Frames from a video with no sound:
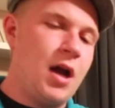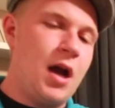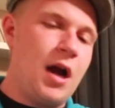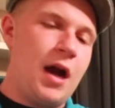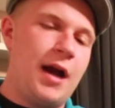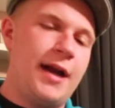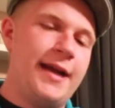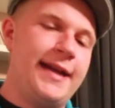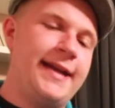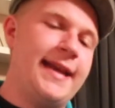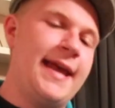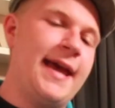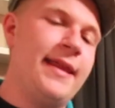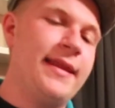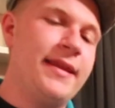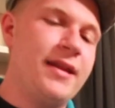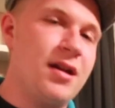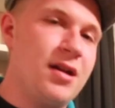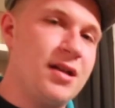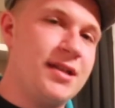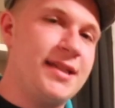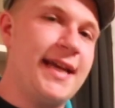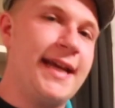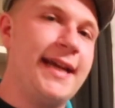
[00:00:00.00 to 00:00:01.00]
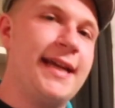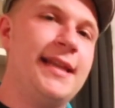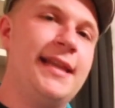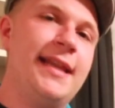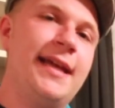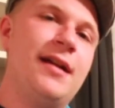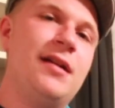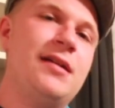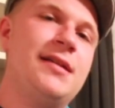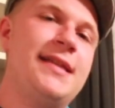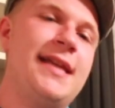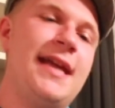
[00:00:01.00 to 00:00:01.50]
Alrighty, now that our second
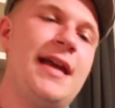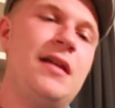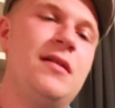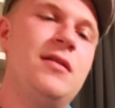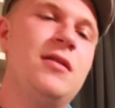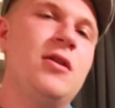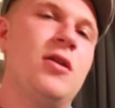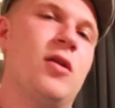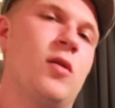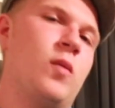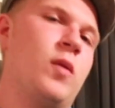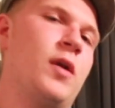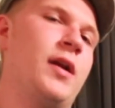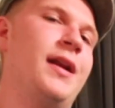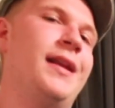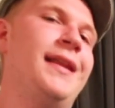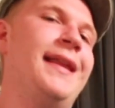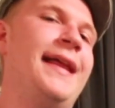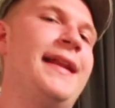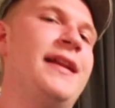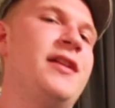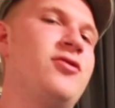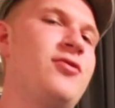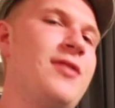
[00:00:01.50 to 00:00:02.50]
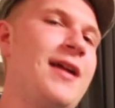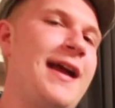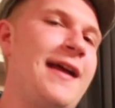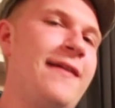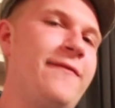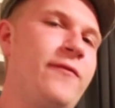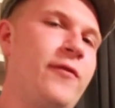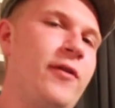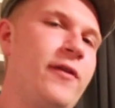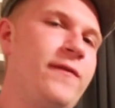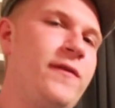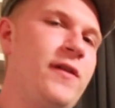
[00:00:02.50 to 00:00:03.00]
layer is down, we're going to let it dry
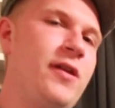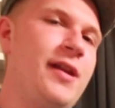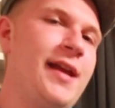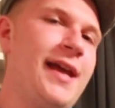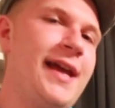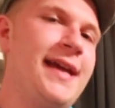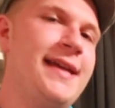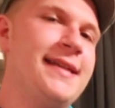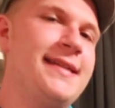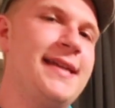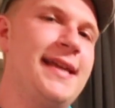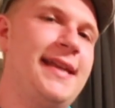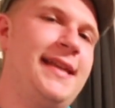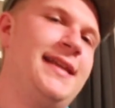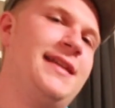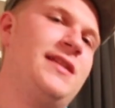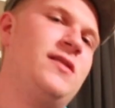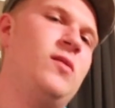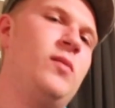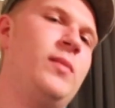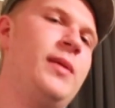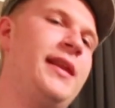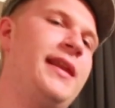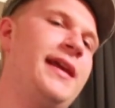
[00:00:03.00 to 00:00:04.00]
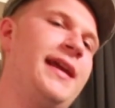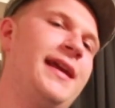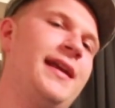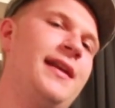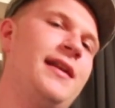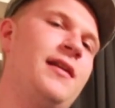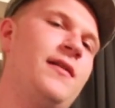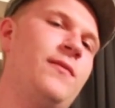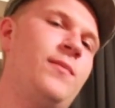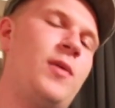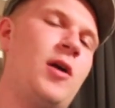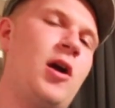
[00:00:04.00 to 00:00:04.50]
for a few days, and this will be the
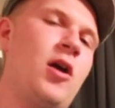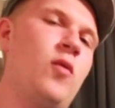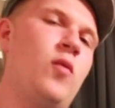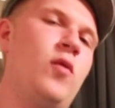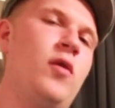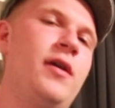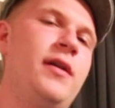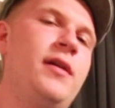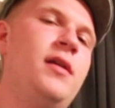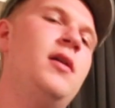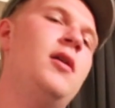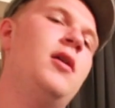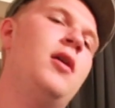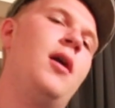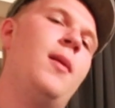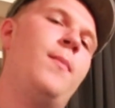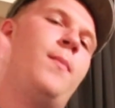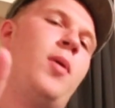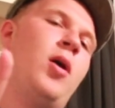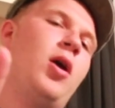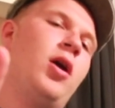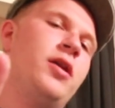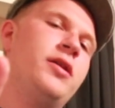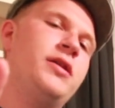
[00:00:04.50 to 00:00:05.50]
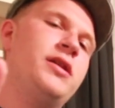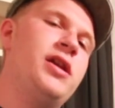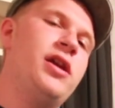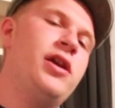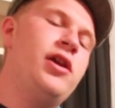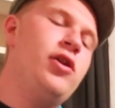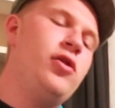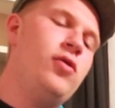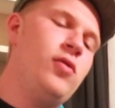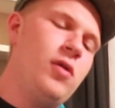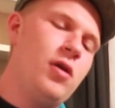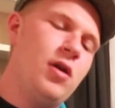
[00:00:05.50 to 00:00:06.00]
end of part one. Part
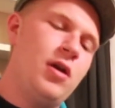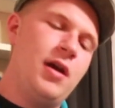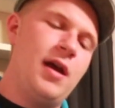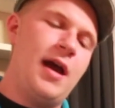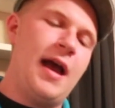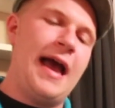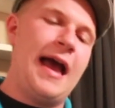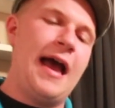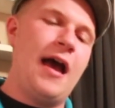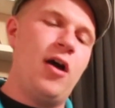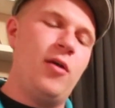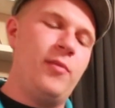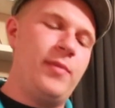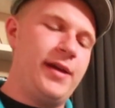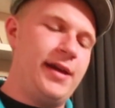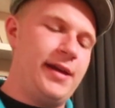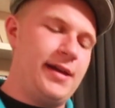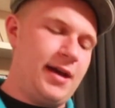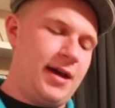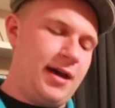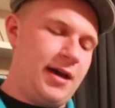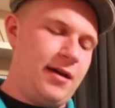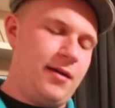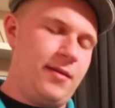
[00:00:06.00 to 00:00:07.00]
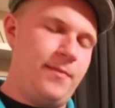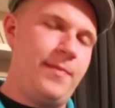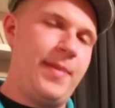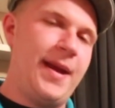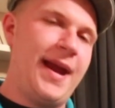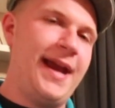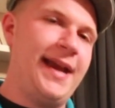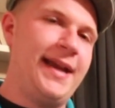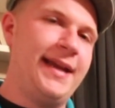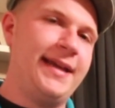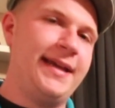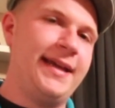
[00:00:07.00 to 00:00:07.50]
two, I'll be
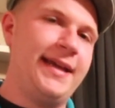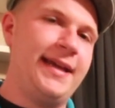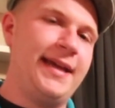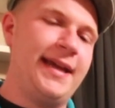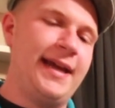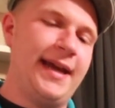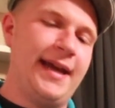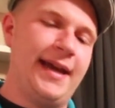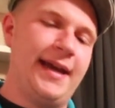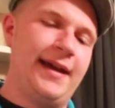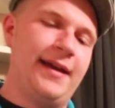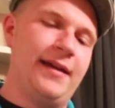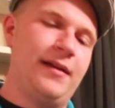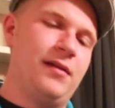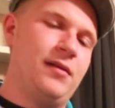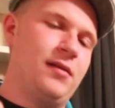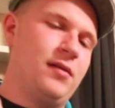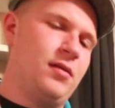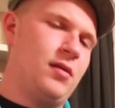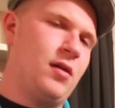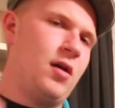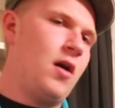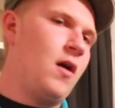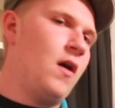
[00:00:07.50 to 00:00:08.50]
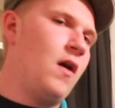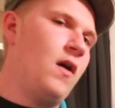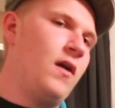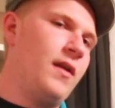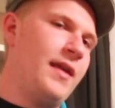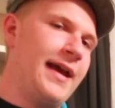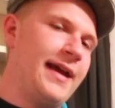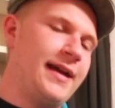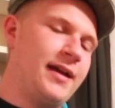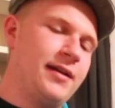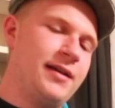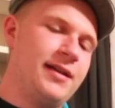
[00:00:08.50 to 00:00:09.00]
painting it and all
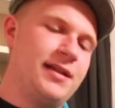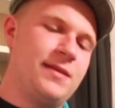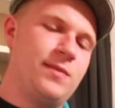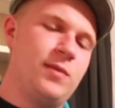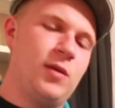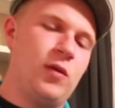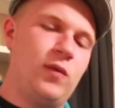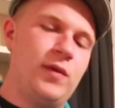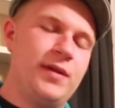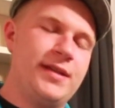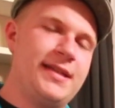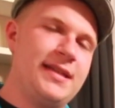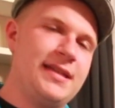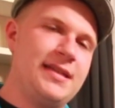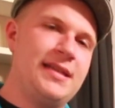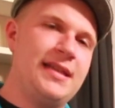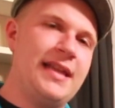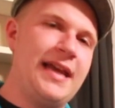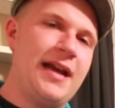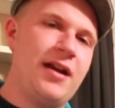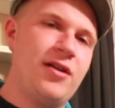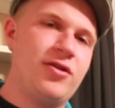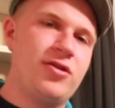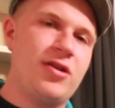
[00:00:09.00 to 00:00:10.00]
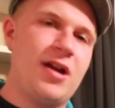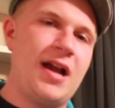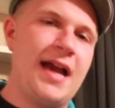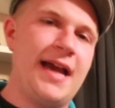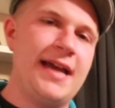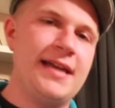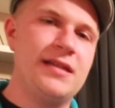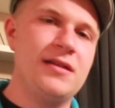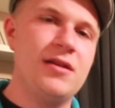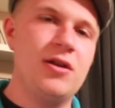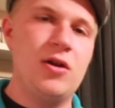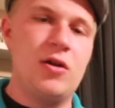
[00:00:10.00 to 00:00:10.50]
that goodness, but once this layer
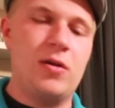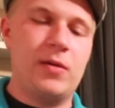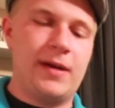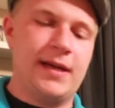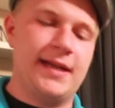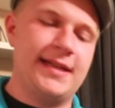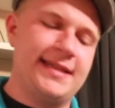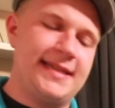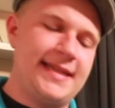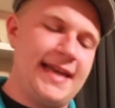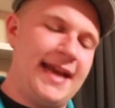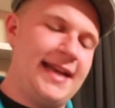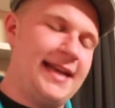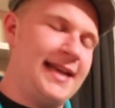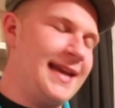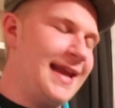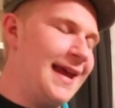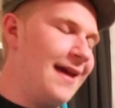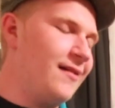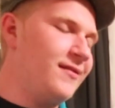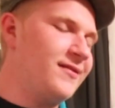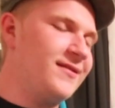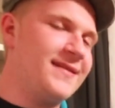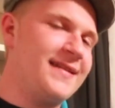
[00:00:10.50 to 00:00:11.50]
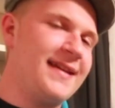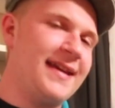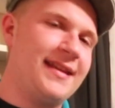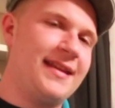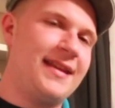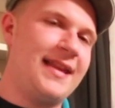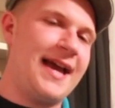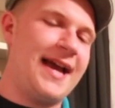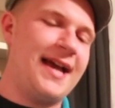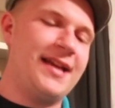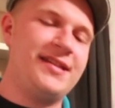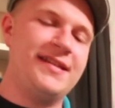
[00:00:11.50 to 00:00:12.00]
dries, we're going to sand it down just like
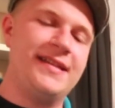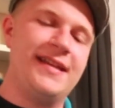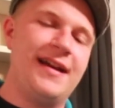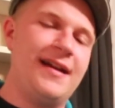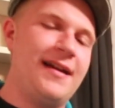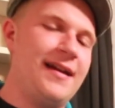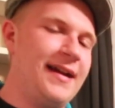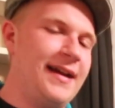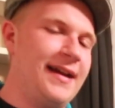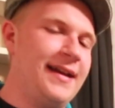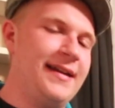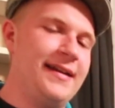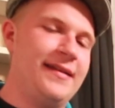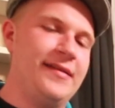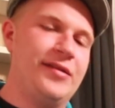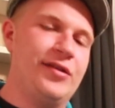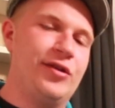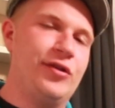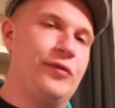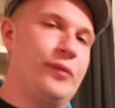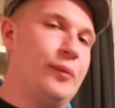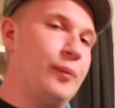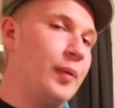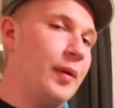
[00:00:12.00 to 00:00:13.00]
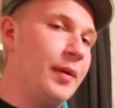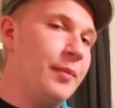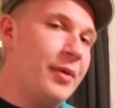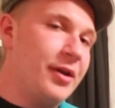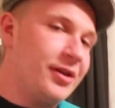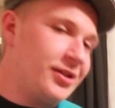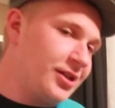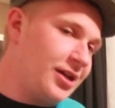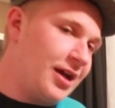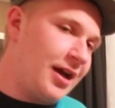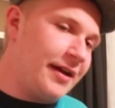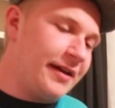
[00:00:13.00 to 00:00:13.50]
the last layer, and you've pretty
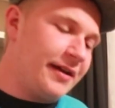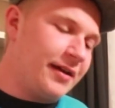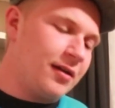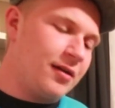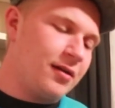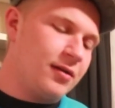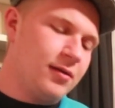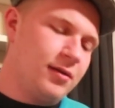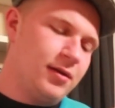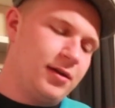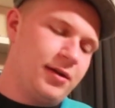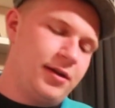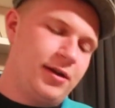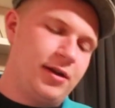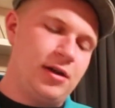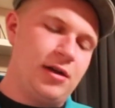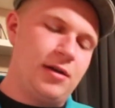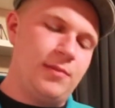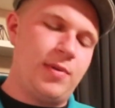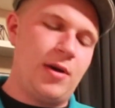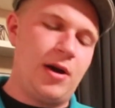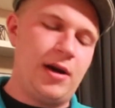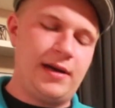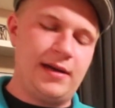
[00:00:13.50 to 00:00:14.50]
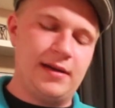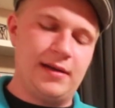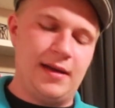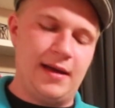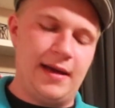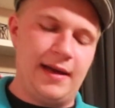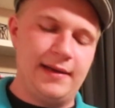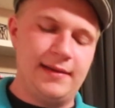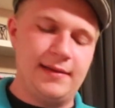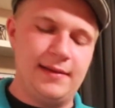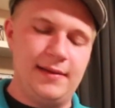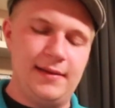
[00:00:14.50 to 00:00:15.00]
much got your parking
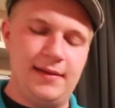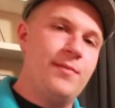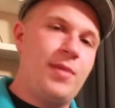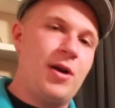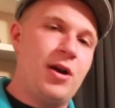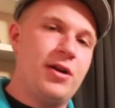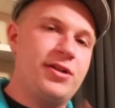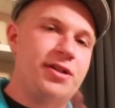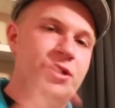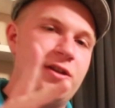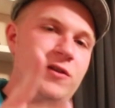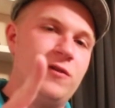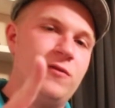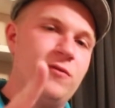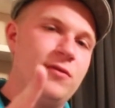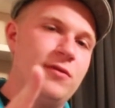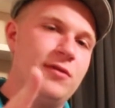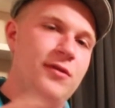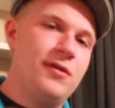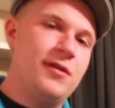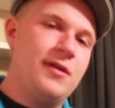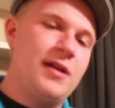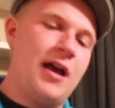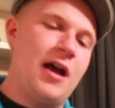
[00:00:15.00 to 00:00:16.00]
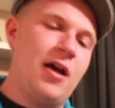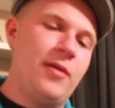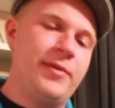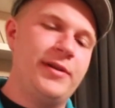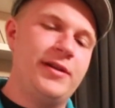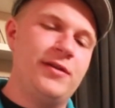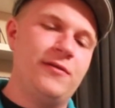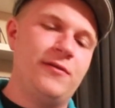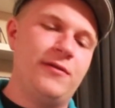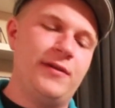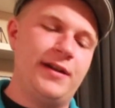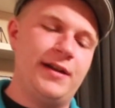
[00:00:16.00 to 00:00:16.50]
lot. Part two, I'll be
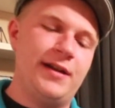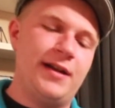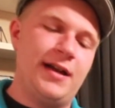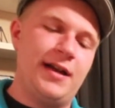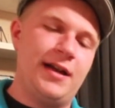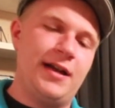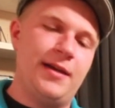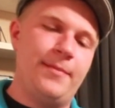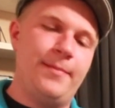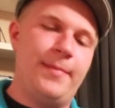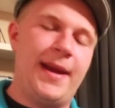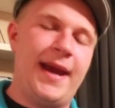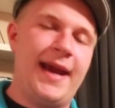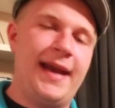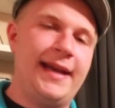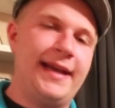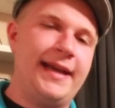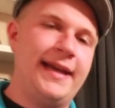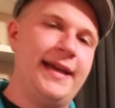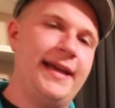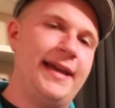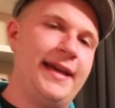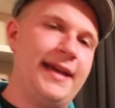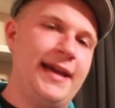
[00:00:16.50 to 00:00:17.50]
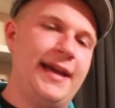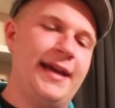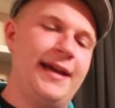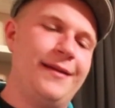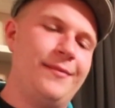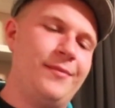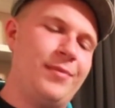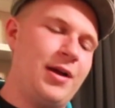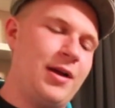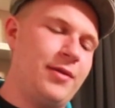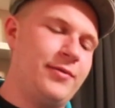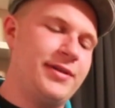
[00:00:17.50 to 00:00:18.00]
doing painting it
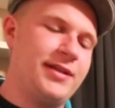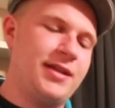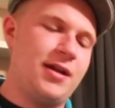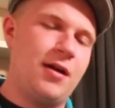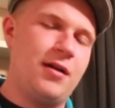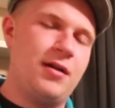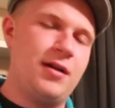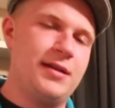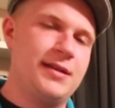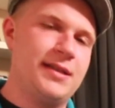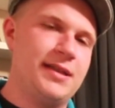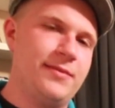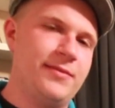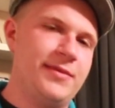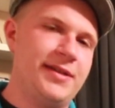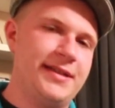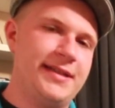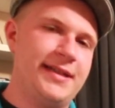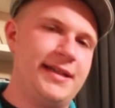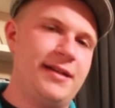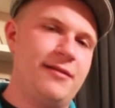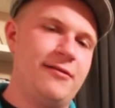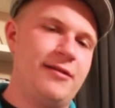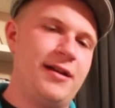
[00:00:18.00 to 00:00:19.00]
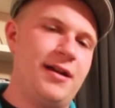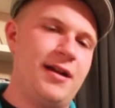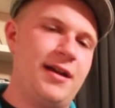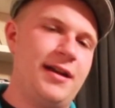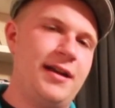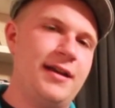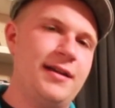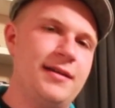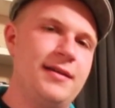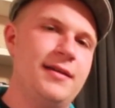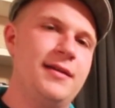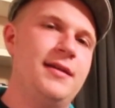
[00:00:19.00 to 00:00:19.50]
and probably starting on some of the scenery on
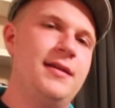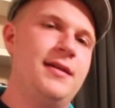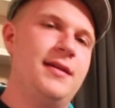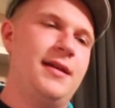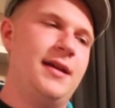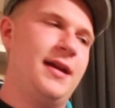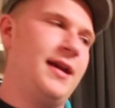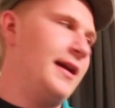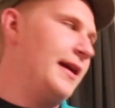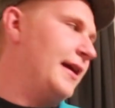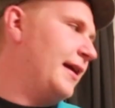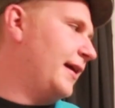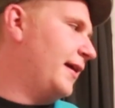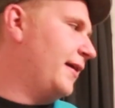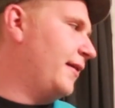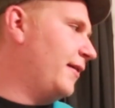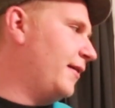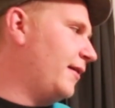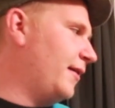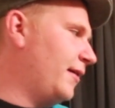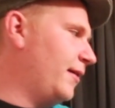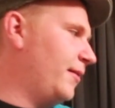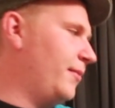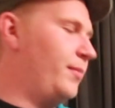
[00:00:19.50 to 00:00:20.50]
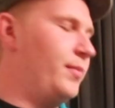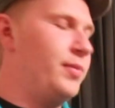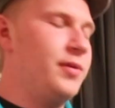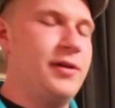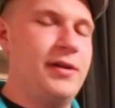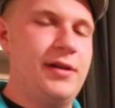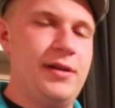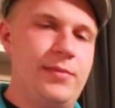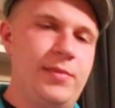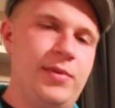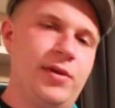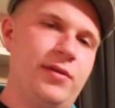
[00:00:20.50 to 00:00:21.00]
it and
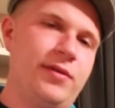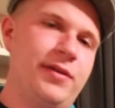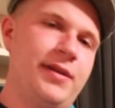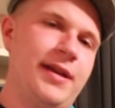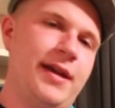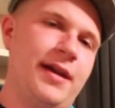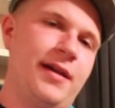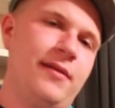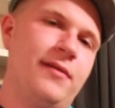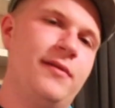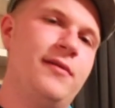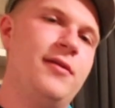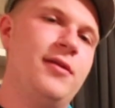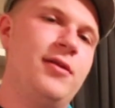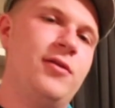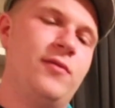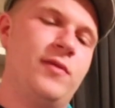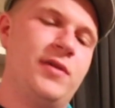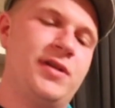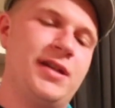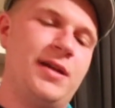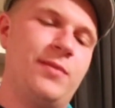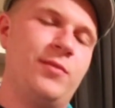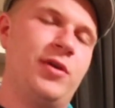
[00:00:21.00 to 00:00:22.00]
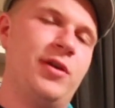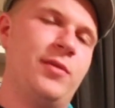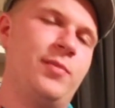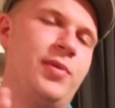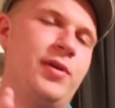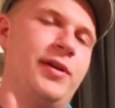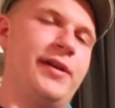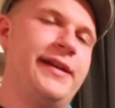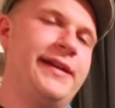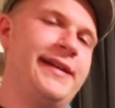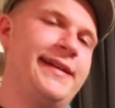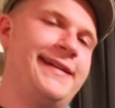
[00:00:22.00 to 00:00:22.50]
putting the building down, which I'm going to
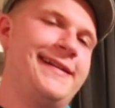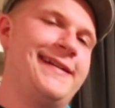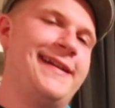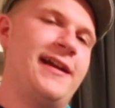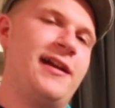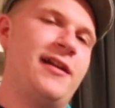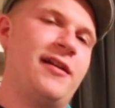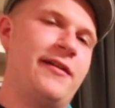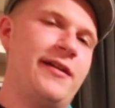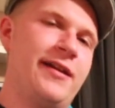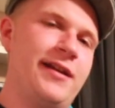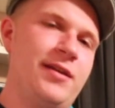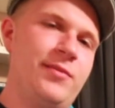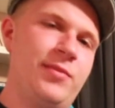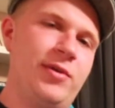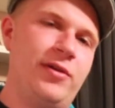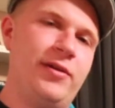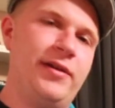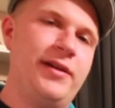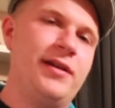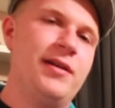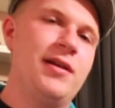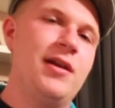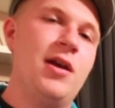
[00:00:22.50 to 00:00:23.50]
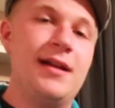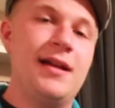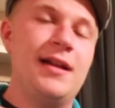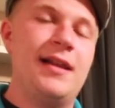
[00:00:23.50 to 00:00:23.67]
put an interior in the building.